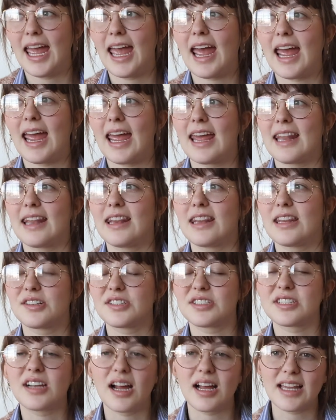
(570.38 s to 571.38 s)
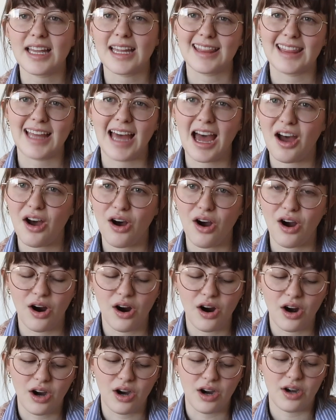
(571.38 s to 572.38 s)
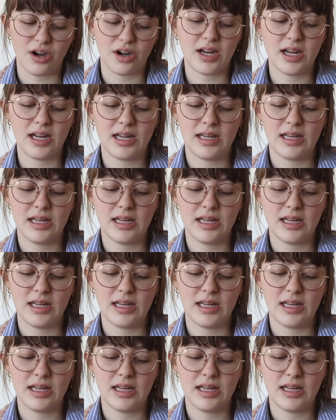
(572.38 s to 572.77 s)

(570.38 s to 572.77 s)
And there's not like that hard,